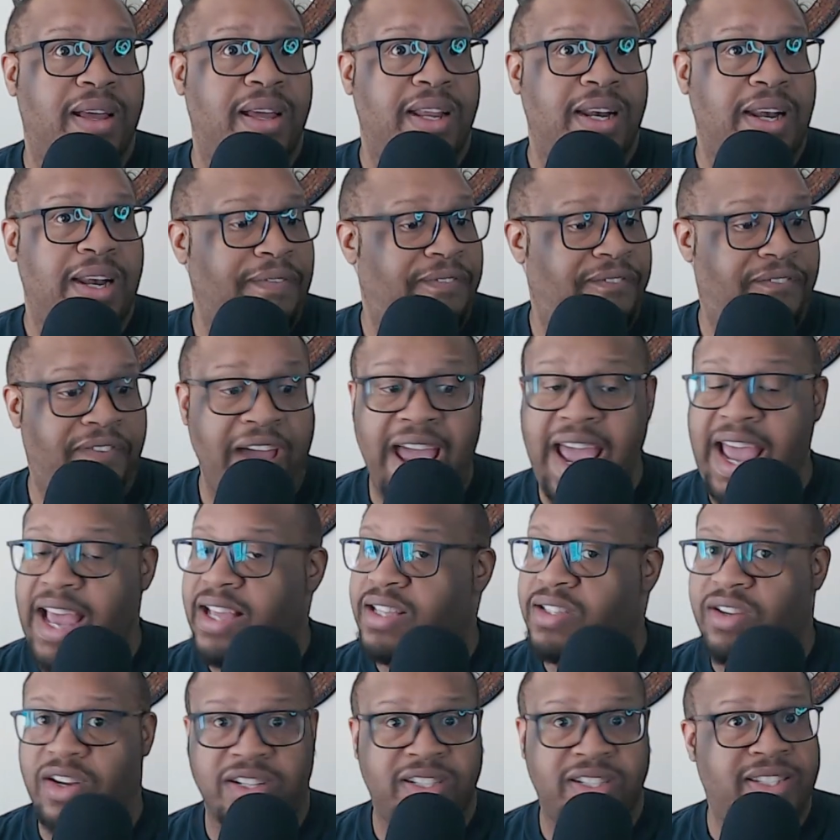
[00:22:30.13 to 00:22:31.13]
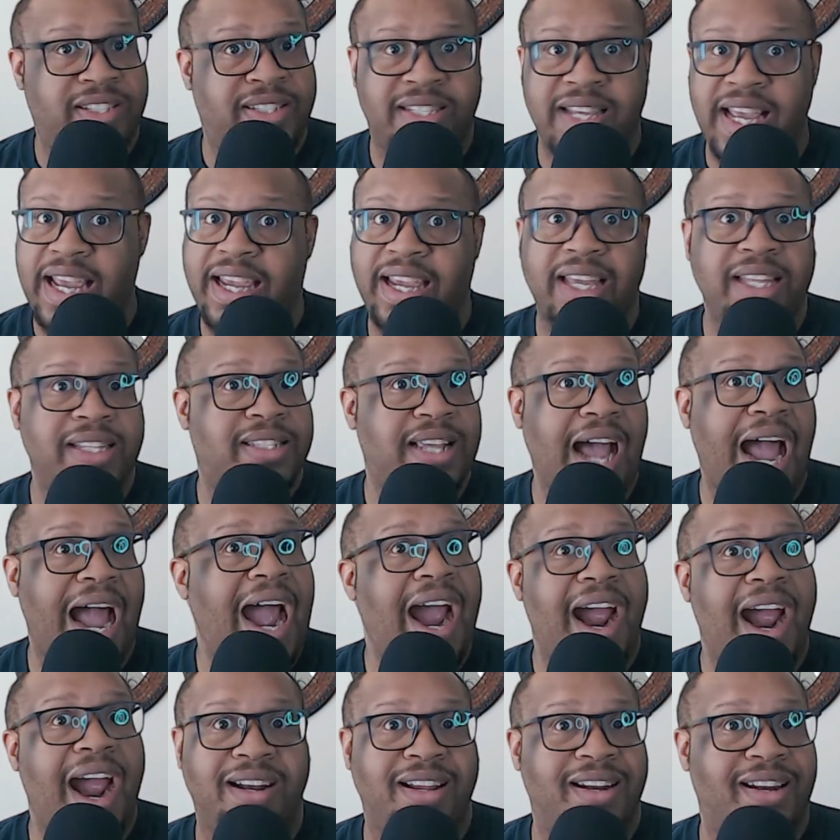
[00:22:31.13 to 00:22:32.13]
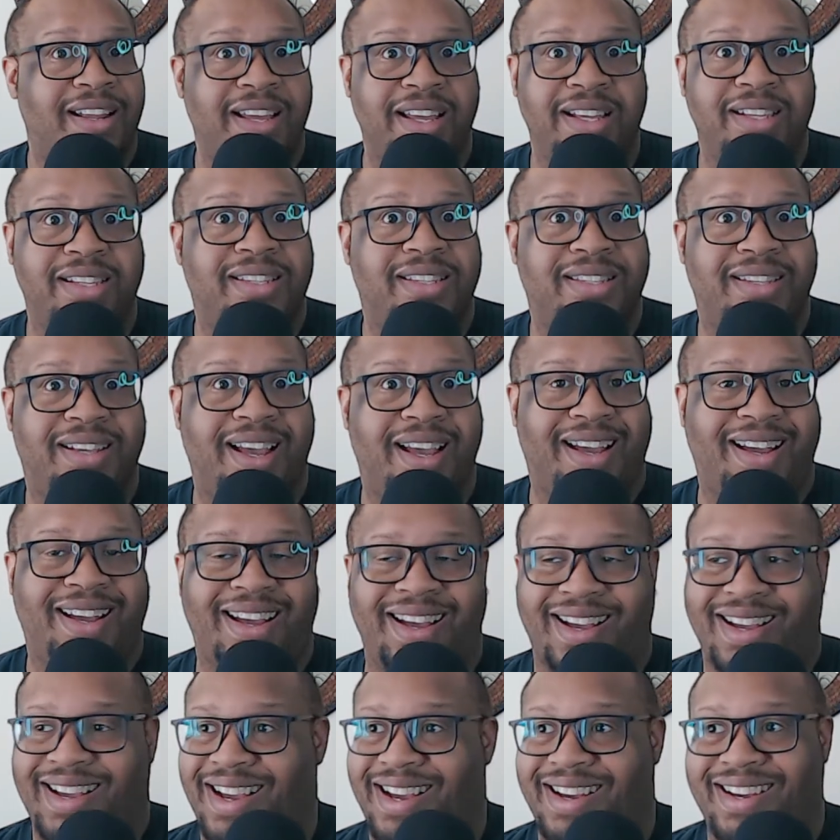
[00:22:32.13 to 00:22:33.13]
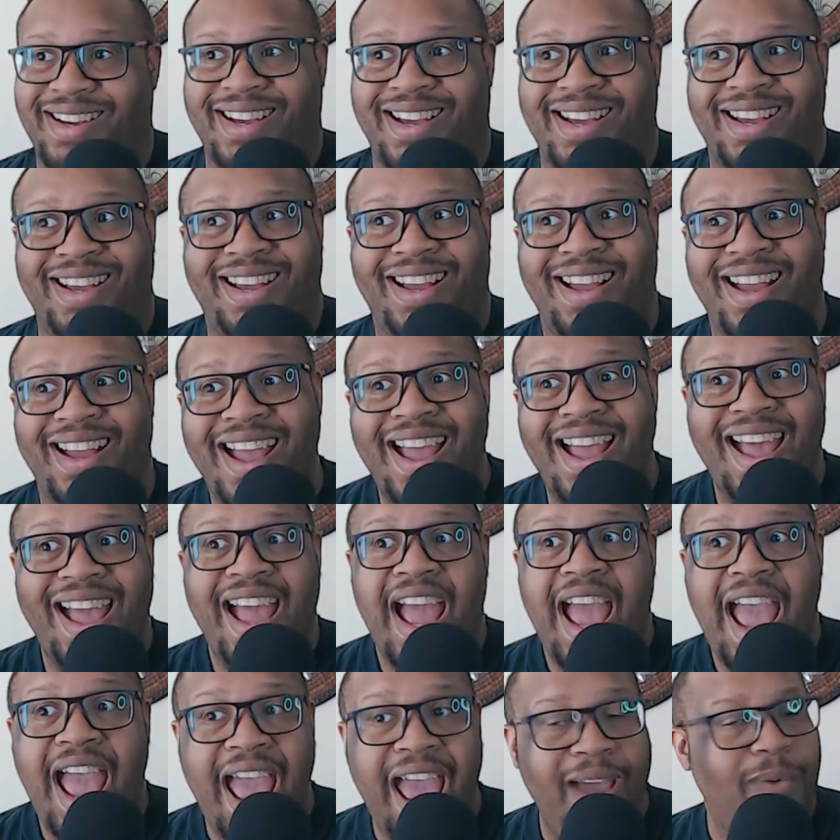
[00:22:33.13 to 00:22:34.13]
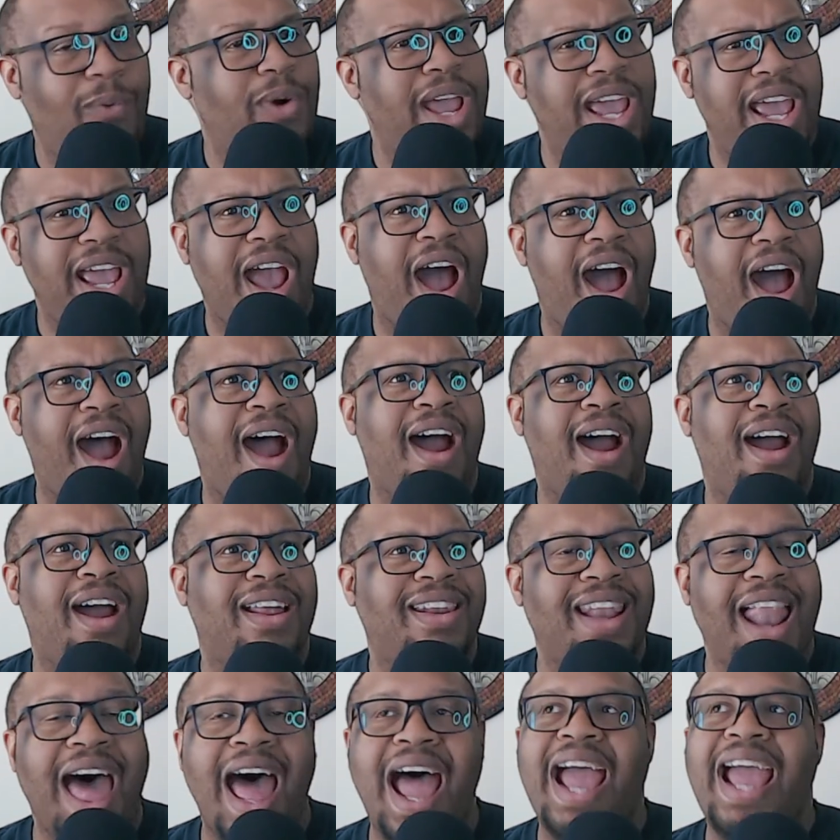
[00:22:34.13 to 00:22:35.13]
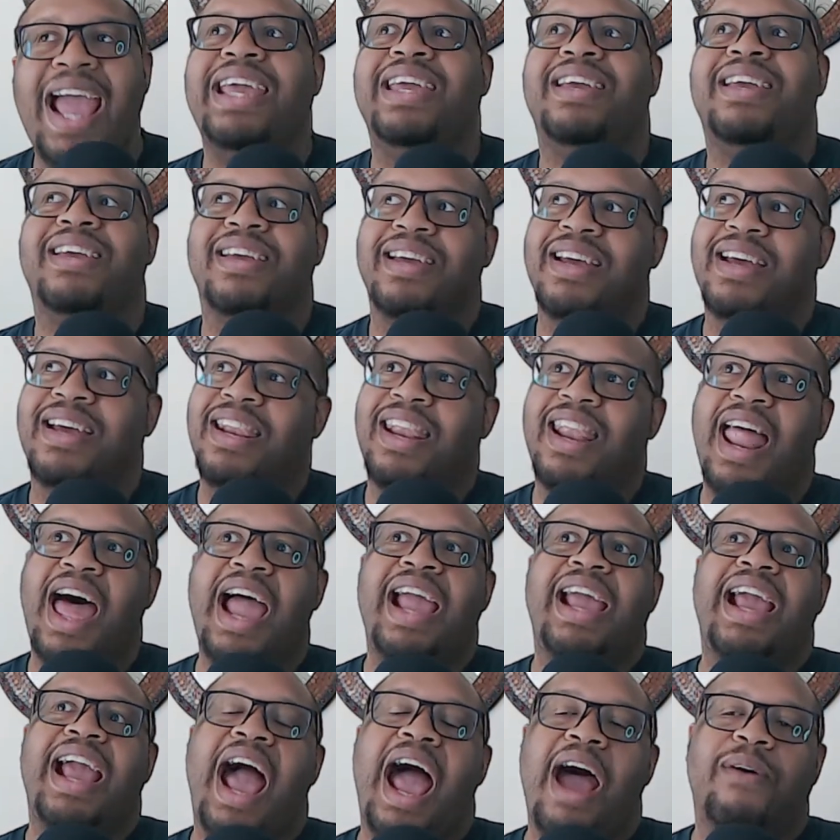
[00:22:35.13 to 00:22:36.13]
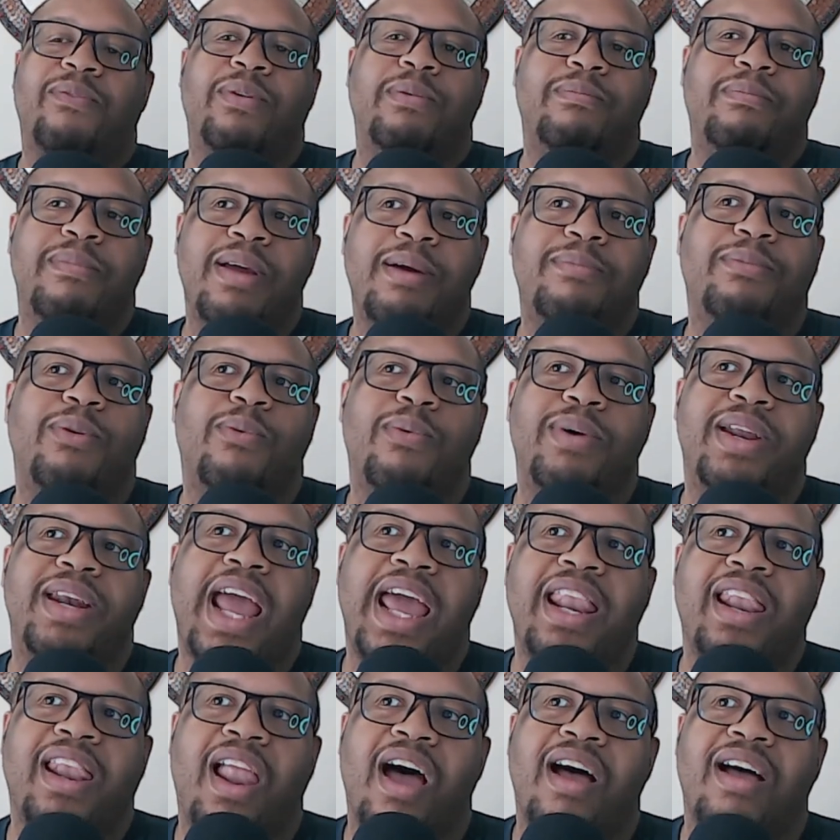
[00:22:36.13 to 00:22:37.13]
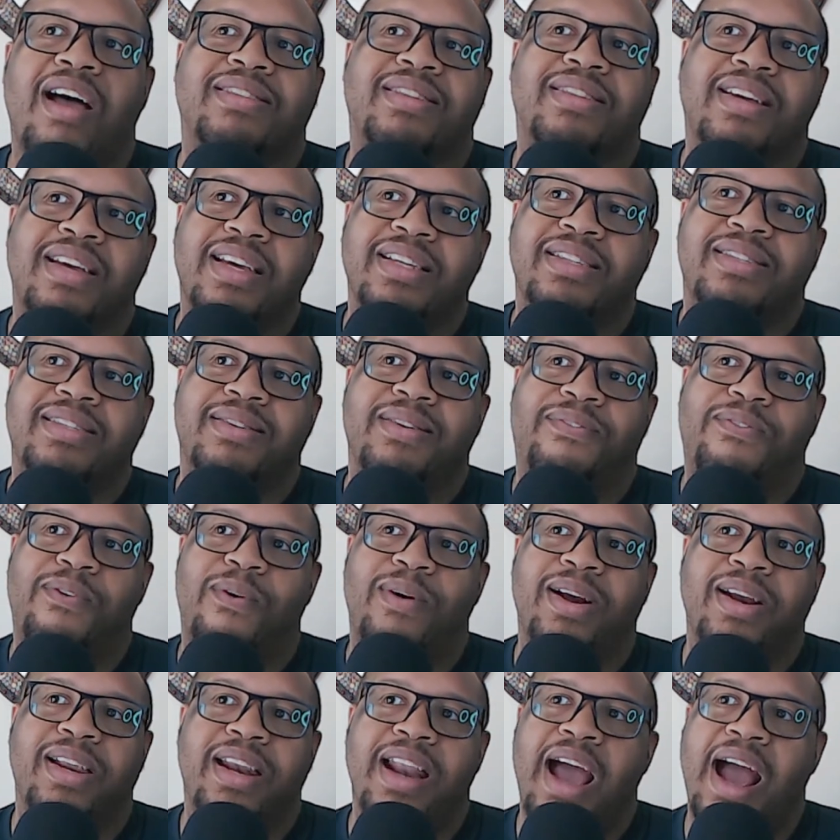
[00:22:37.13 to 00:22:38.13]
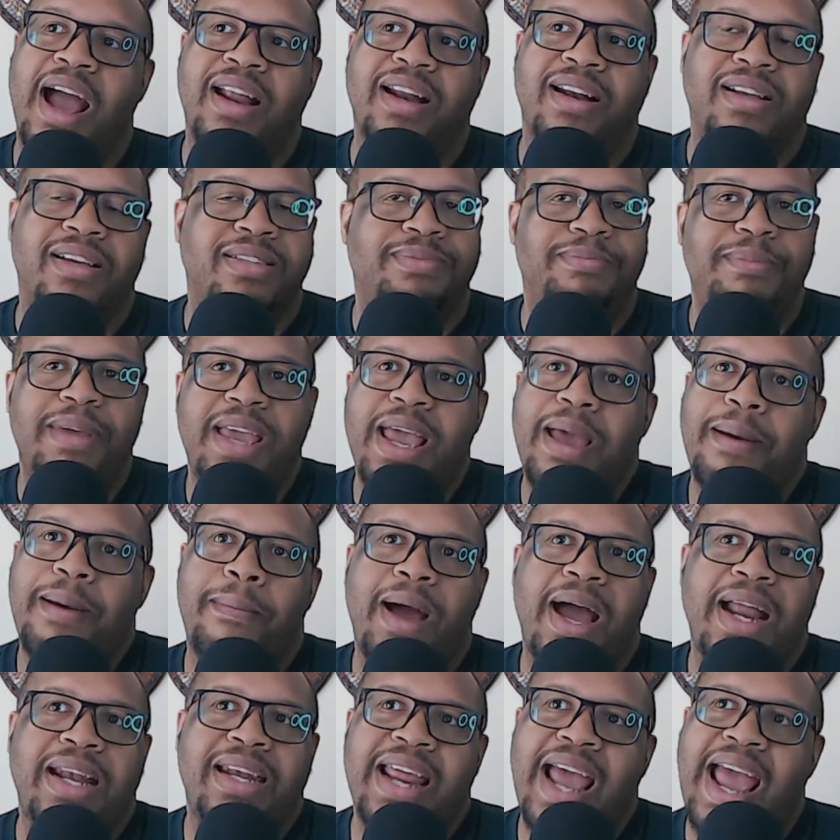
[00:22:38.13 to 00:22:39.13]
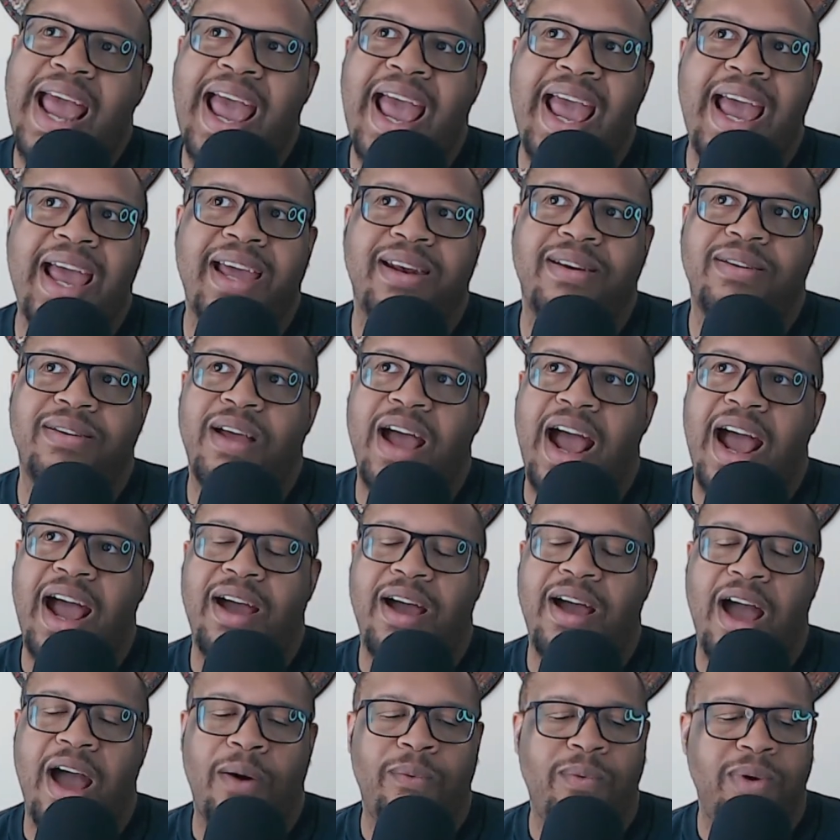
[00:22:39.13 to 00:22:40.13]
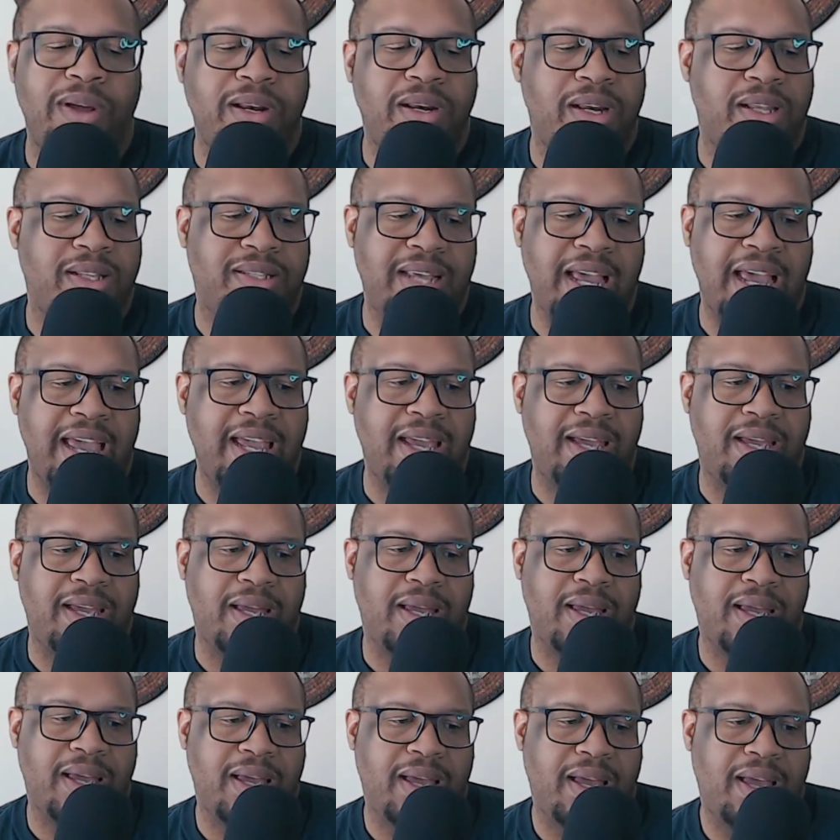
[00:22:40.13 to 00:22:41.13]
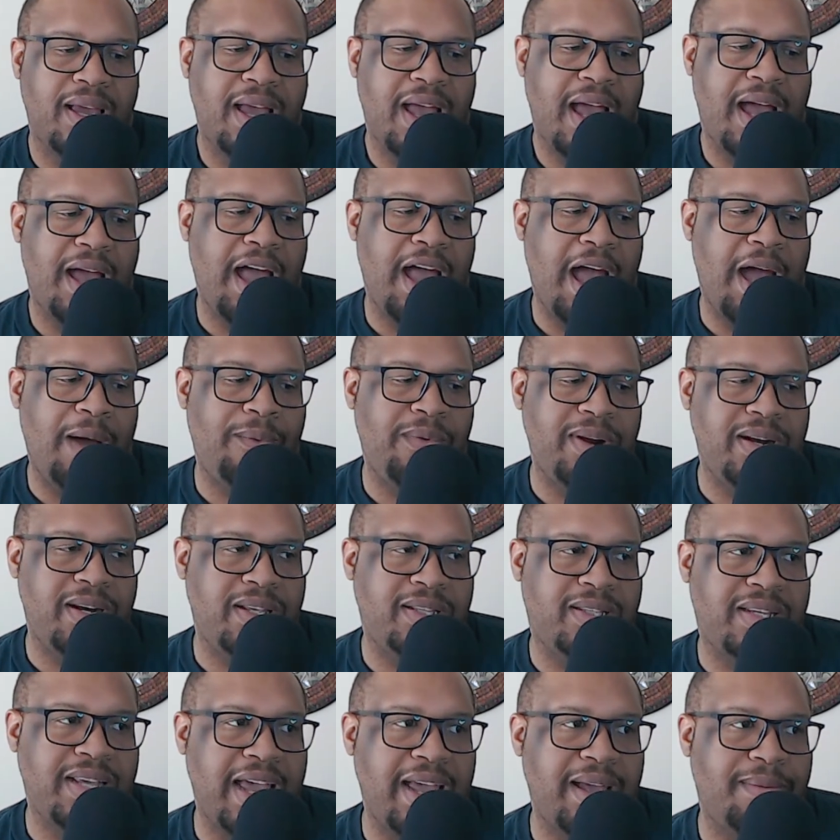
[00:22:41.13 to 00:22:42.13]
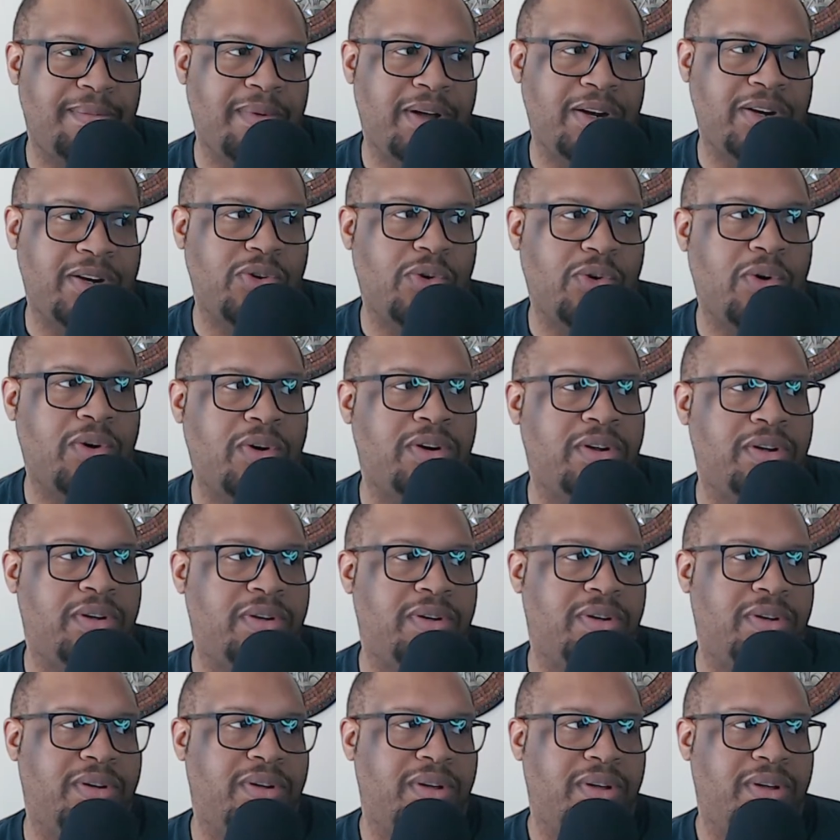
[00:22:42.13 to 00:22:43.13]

The fans are sick and tired of this. And we are. Like I remember when they lost against the 49ers, me and my dad, I went to take my daughter